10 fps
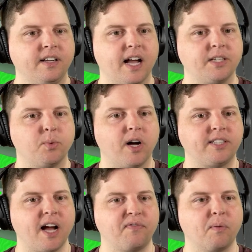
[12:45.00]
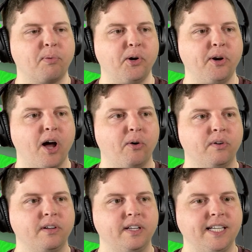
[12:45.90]
guys, watch out for Bruno.
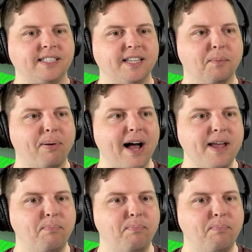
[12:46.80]
He's in the pipe.